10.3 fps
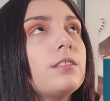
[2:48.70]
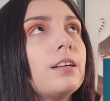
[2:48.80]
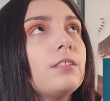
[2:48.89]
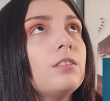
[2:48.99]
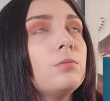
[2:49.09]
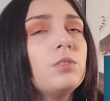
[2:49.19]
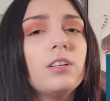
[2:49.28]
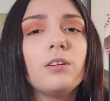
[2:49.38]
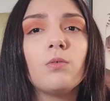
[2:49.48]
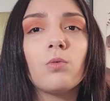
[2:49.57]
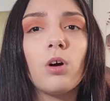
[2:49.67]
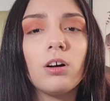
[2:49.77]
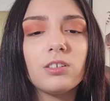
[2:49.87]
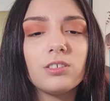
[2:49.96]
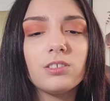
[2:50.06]
it sounds almost like a
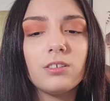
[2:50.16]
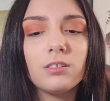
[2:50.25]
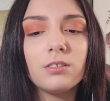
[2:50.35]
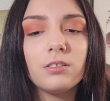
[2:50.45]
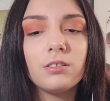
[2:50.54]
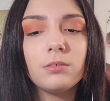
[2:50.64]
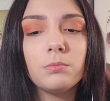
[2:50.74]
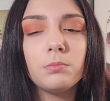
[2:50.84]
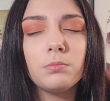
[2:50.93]
rock song